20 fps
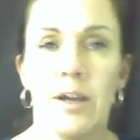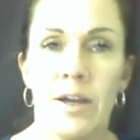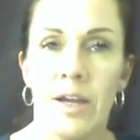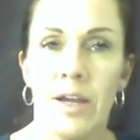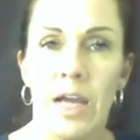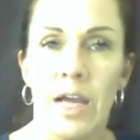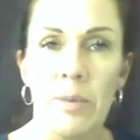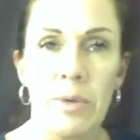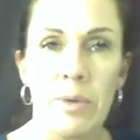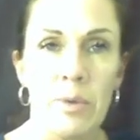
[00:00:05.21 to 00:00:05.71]

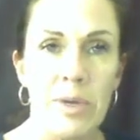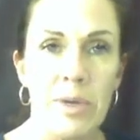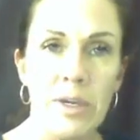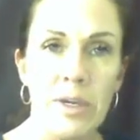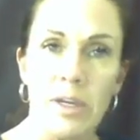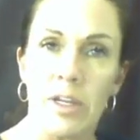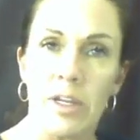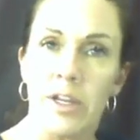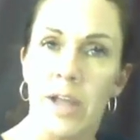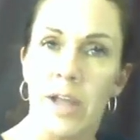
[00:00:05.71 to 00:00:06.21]
Happy
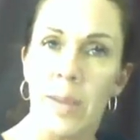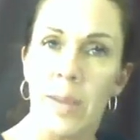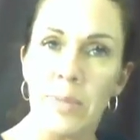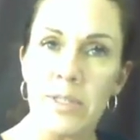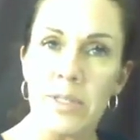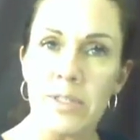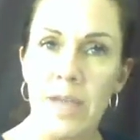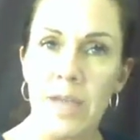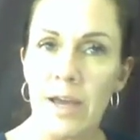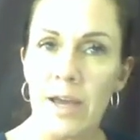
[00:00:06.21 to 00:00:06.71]
weekend and happy
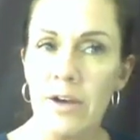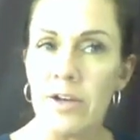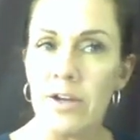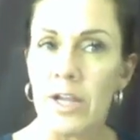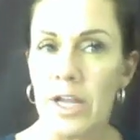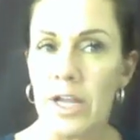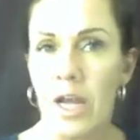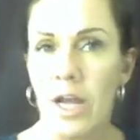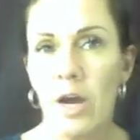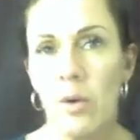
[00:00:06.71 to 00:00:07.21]

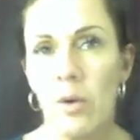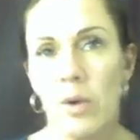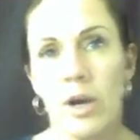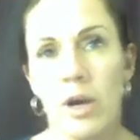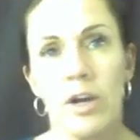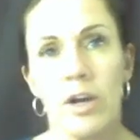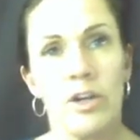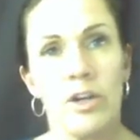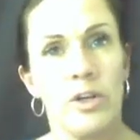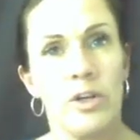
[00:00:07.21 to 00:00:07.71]
Saturday. How
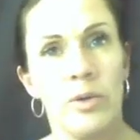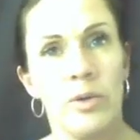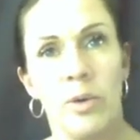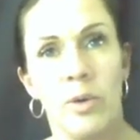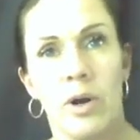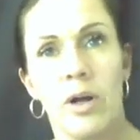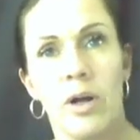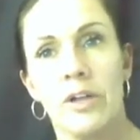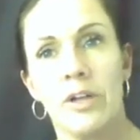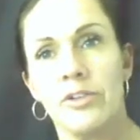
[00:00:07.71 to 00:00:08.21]
are you
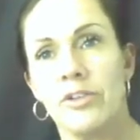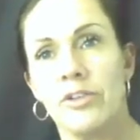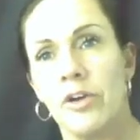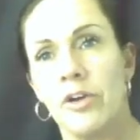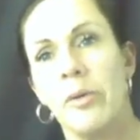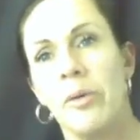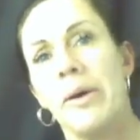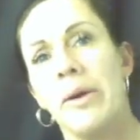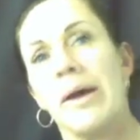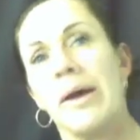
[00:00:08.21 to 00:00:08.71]
all
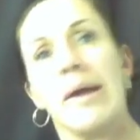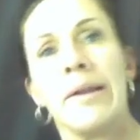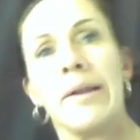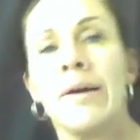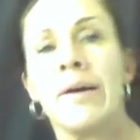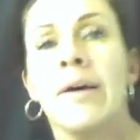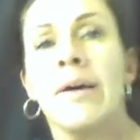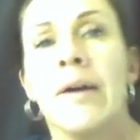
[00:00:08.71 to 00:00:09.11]
doing?